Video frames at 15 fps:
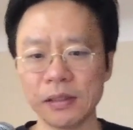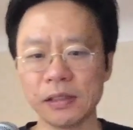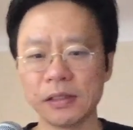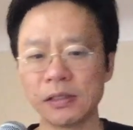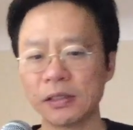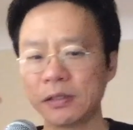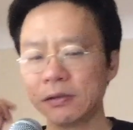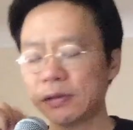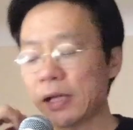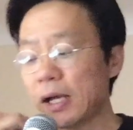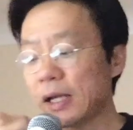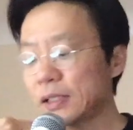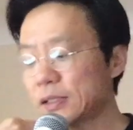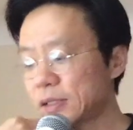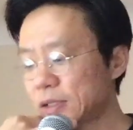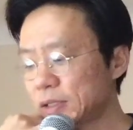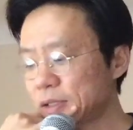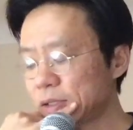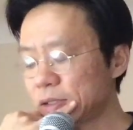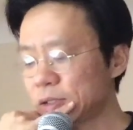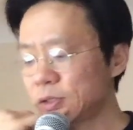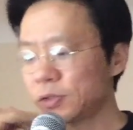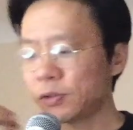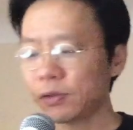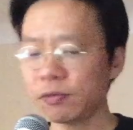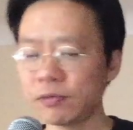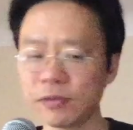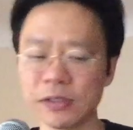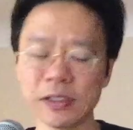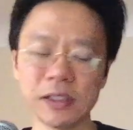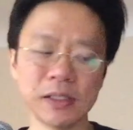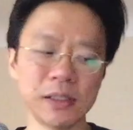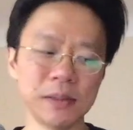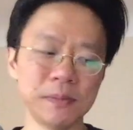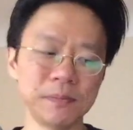So that's sort of the,